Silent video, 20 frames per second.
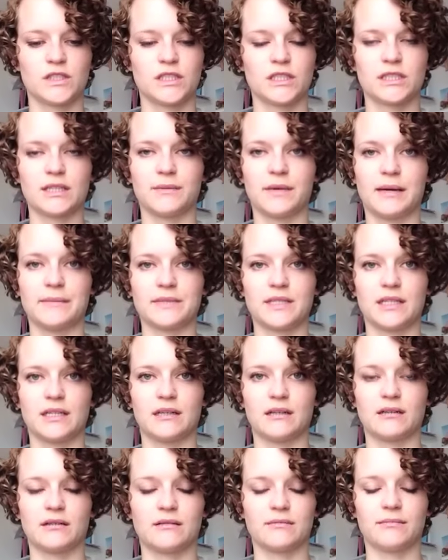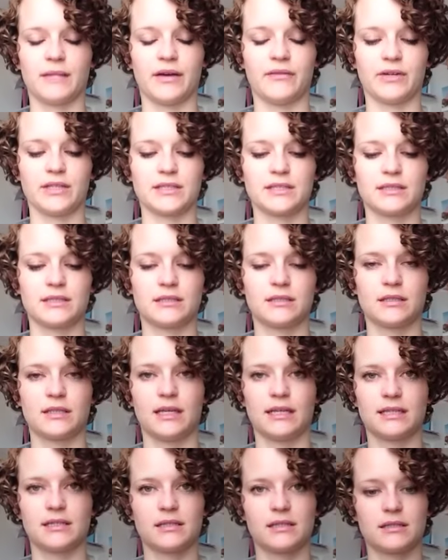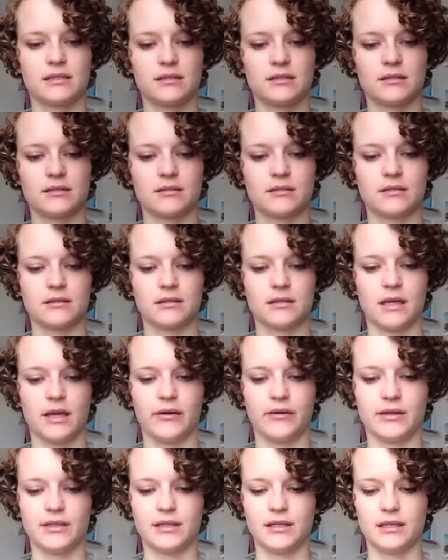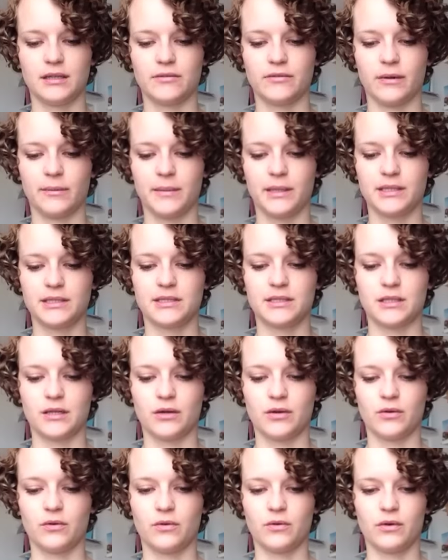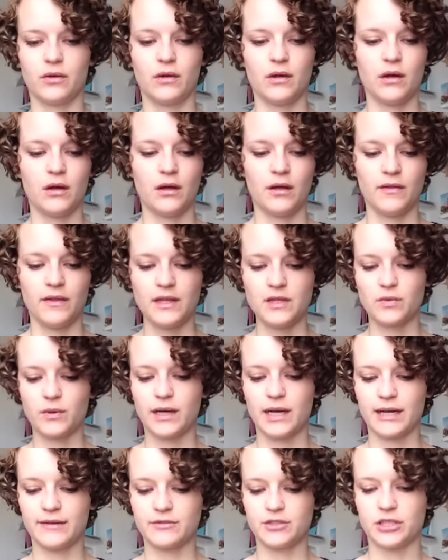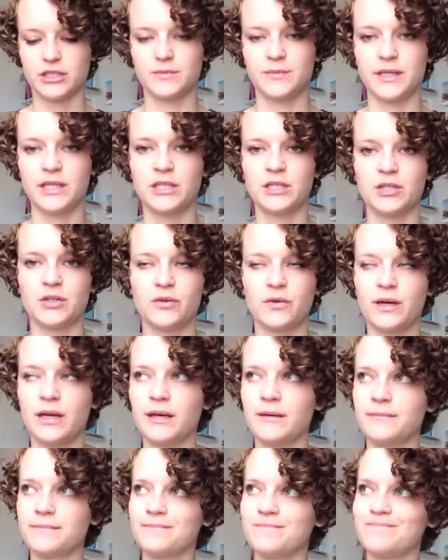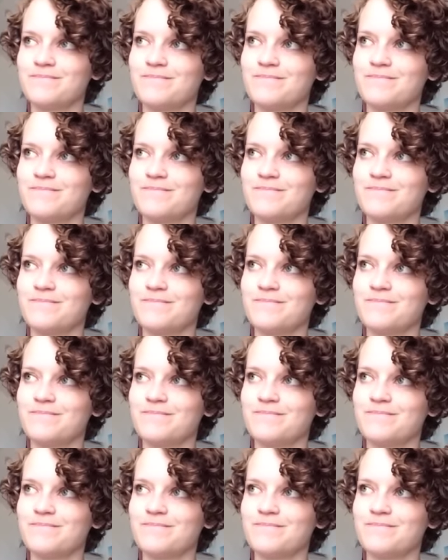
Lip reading: Sometimes my wrist gets irritated from it. So this one I've just been doing